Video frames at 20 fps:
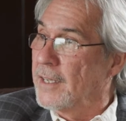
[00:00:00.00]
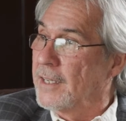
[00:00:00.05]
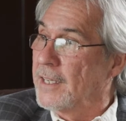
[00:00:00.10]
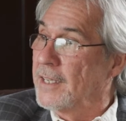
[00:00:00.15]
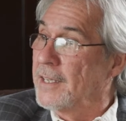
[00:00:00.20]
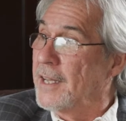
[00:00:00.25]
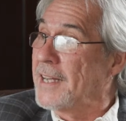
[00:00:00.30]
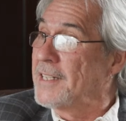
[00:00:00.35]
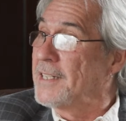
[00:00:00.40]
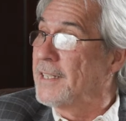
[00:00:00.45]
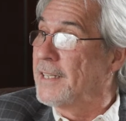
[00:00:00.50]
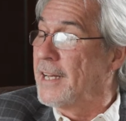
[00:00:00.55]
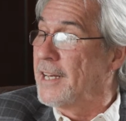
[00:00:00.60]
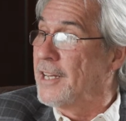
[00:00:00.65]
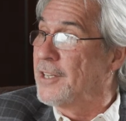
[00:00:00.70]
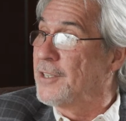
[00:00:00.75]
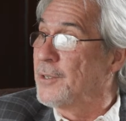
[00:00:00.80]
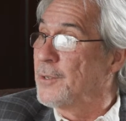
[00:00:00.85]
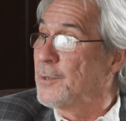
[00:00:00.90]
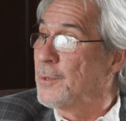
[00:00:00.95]
in
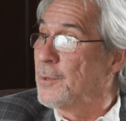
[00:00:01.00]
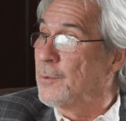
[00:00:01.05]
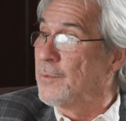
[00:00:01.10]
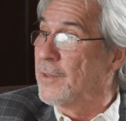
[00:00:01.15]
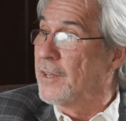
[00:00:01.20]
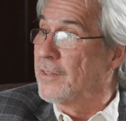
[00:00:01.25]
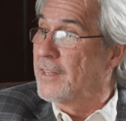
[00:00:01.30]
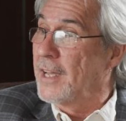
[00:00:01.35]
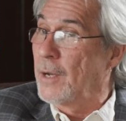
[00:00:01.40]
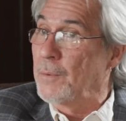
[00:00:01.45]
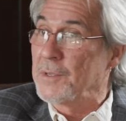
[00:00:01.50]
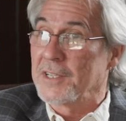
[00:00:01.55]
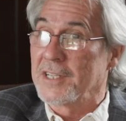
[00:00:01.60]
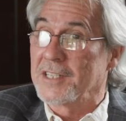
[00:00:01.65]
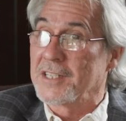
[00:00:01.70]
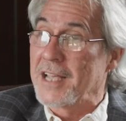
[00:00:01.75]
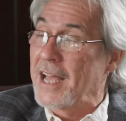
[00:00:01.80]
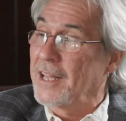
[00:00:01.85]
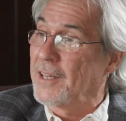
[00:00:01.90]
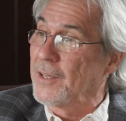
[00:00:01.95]
1982 that was
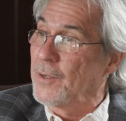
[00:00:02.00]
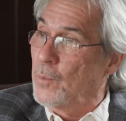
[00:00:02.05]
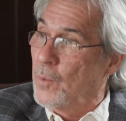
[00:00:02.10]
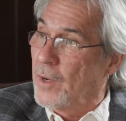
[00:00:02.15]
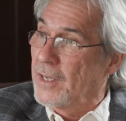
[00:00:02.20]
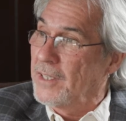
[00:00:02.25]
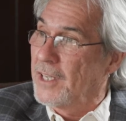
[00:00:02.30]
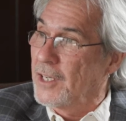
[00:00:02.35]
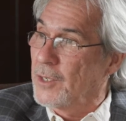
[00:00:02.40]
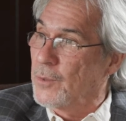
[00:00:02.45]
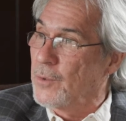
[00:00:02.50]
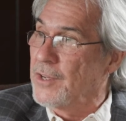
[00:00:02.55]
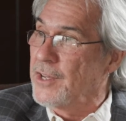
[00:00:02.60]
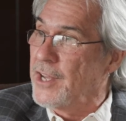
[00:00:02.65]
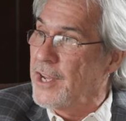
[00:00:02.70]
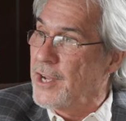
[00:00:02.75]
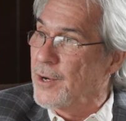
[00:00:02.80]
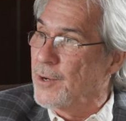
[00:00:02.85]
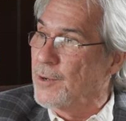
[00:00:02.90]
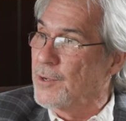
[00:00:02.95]
exactly 100
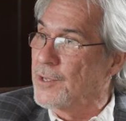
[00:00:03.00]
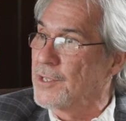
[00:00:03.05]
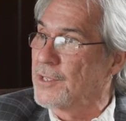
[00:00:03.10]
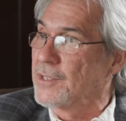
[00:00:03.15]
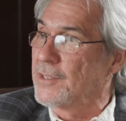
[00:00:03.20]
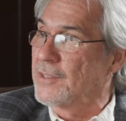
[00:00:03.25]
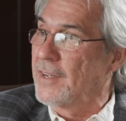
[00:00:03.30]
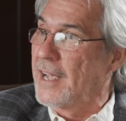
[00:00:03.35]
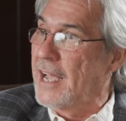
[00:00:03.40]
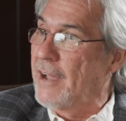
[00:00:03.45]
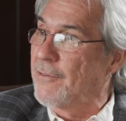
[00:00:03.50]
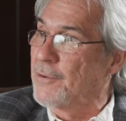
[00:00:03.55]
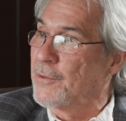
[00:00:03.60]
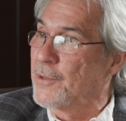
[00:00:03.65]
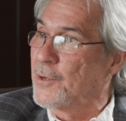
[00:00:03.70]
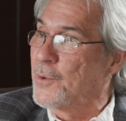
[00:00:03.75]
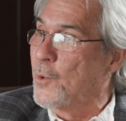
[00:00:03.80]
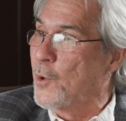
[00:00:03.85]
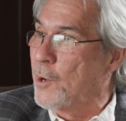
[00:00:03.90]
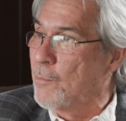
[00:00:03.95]
years after the
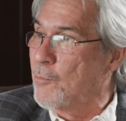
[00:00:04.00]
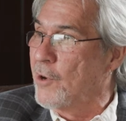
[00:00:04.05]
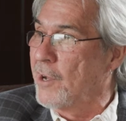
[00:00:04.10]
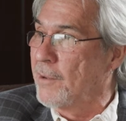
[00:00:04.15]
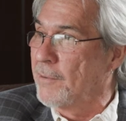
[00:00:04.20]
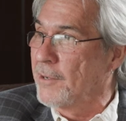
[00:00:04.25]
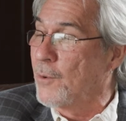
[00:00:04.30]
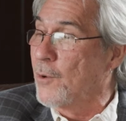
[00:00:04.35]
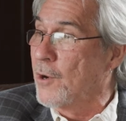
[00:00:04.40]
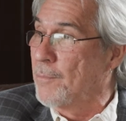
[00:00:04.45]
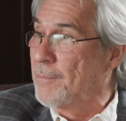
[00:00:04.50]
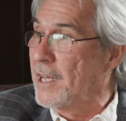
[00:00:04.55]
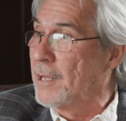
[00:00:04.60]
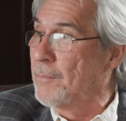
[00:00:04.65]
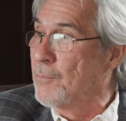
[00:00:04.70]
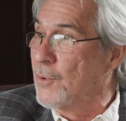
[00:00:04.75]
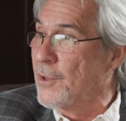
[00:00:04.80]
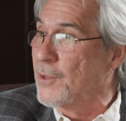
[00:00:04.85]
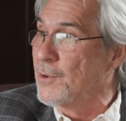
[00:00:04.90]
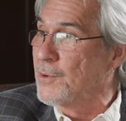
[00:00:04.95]
Korbel
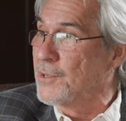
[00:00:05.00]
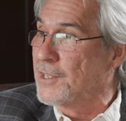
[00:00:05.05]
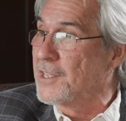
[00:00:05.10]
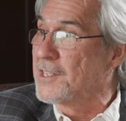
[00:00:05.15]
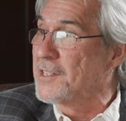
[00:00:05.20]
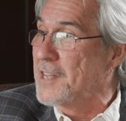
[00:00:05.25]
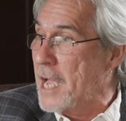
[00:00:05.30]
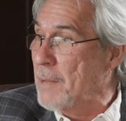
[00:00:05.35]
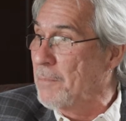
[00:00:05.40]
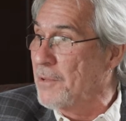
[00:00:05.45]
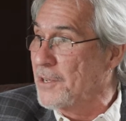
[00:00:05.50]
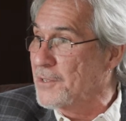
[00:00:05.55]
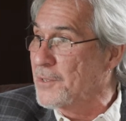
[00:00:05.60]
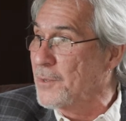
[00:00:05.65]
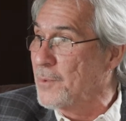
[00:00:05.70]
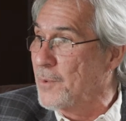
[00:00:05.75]
Brothers established the